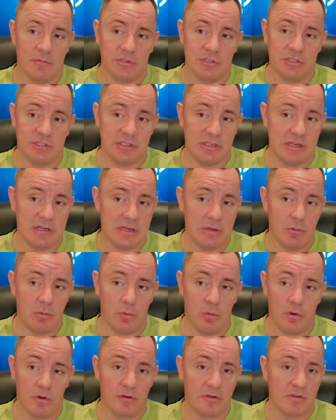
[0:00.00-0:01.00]
She
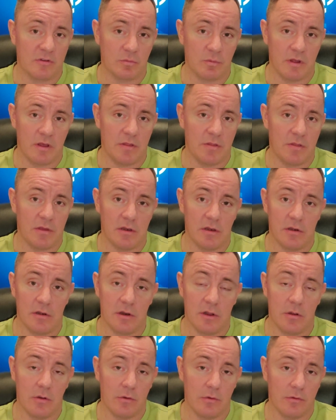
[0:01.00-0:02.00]
works with and
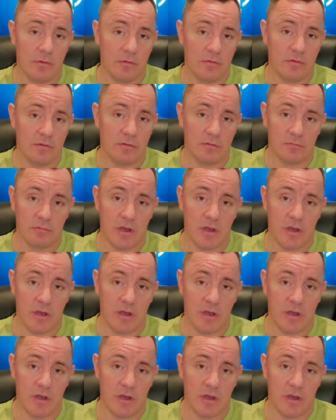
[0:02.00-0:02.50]
knows